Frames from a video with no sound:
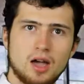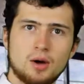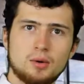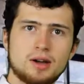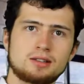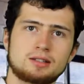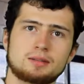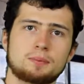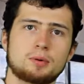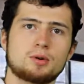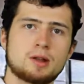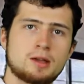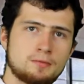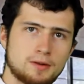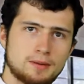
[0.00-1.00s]
We
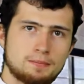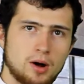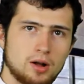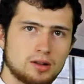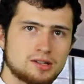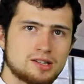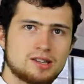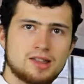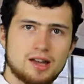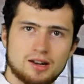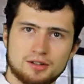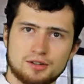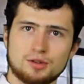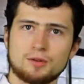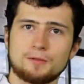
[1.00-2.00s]
support every policy that
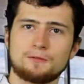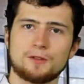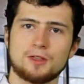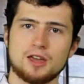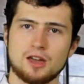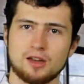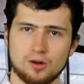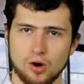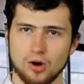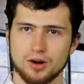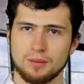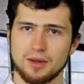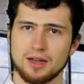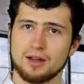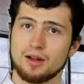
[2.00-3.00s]
is good for the
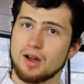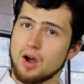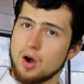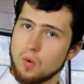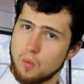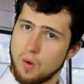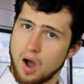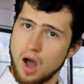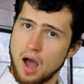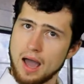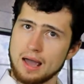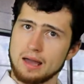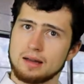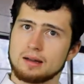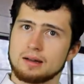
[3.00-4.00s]
economy. Why?